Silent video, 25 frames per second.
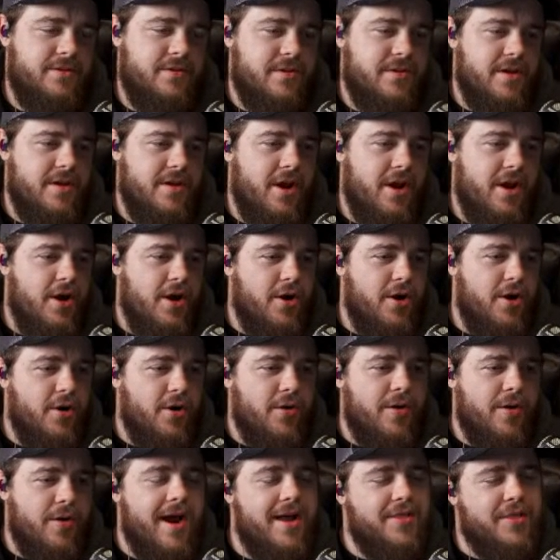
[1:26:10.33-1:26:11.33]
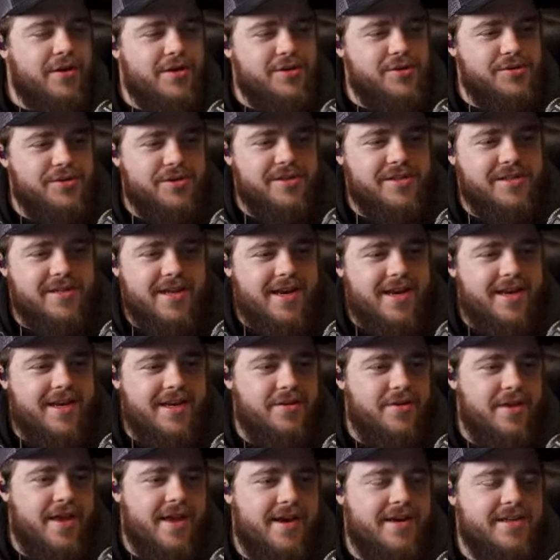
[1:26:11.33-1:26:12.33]
Oh, I thought I didn't know you
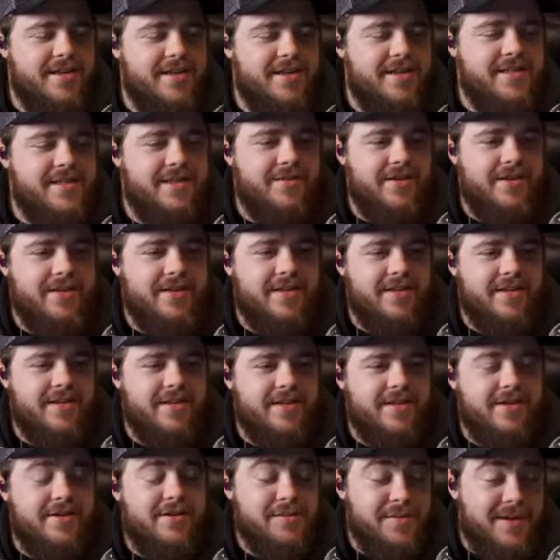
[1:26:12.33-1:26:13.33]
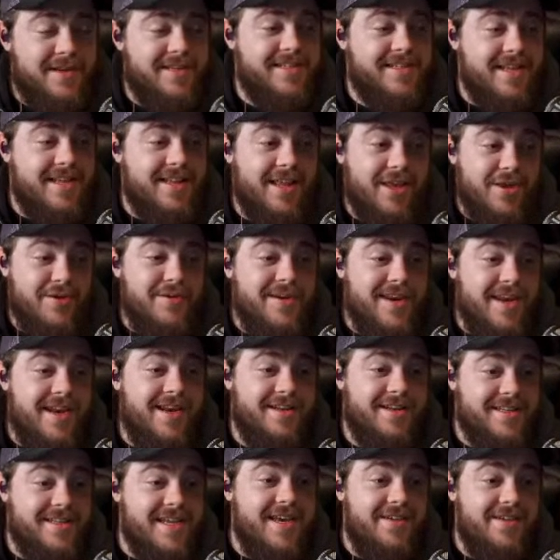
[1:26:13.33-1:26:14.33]
had a TV in there. I was about to say, like, you need a
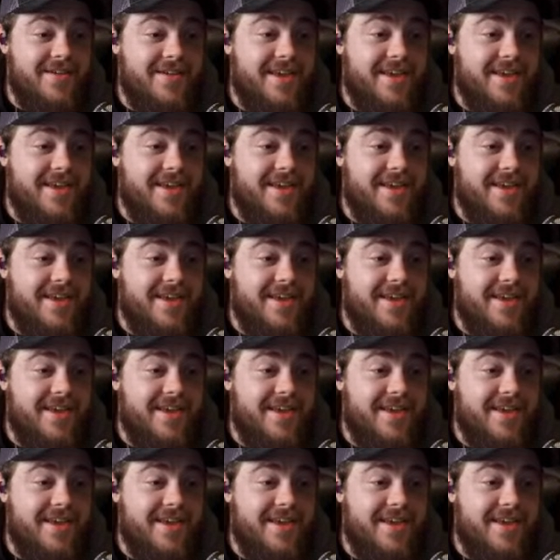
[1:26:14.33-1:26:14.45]
TV in there.